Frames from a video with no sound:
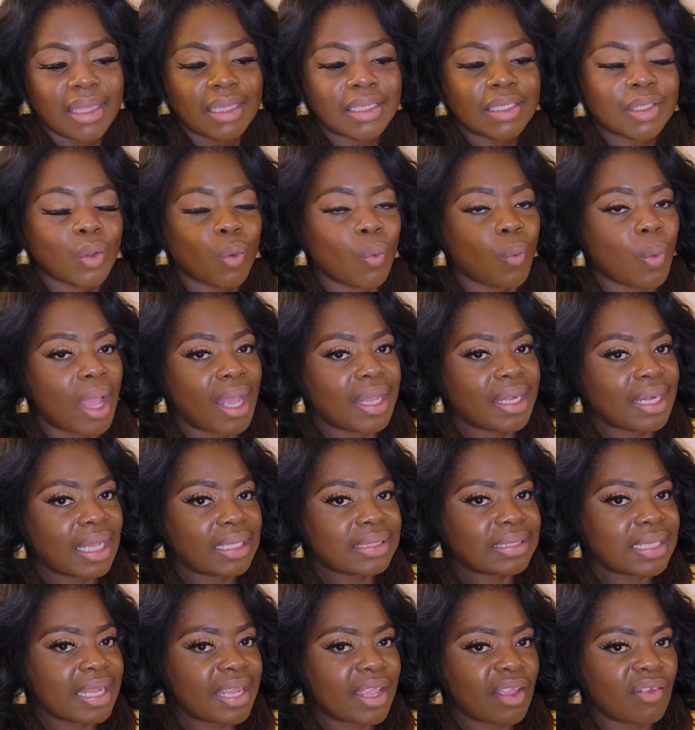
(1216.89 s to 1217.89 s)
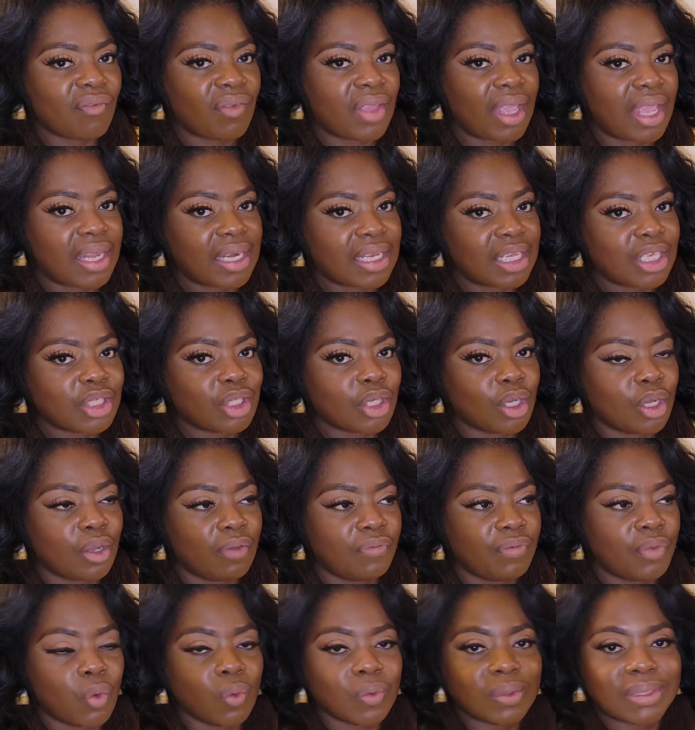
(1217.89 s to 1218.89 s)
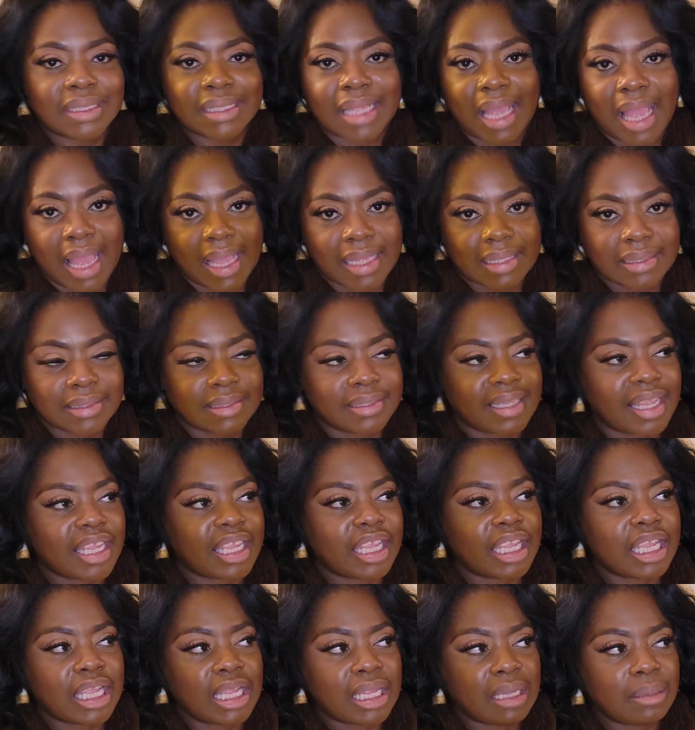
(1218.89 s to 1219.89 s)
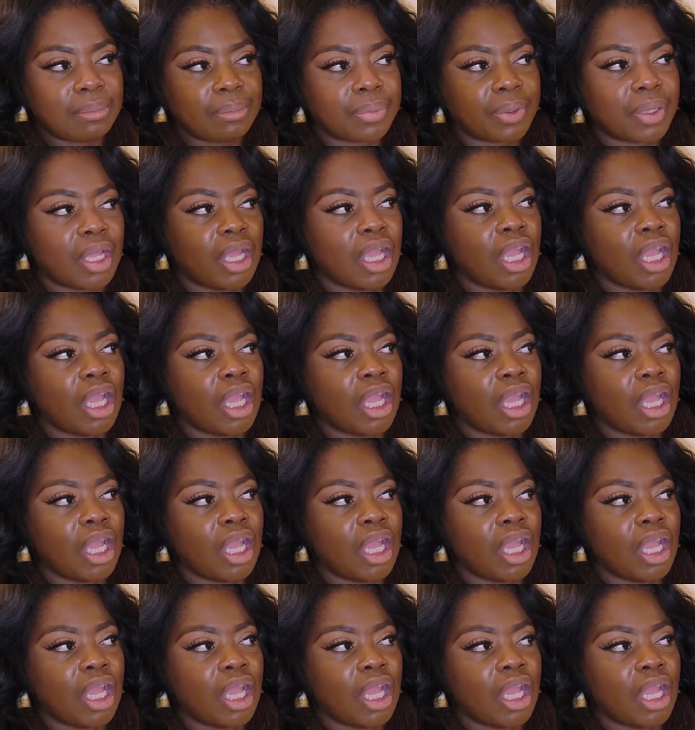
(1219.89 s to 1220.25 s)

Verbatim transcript: So why not take advantage of those signs? They keep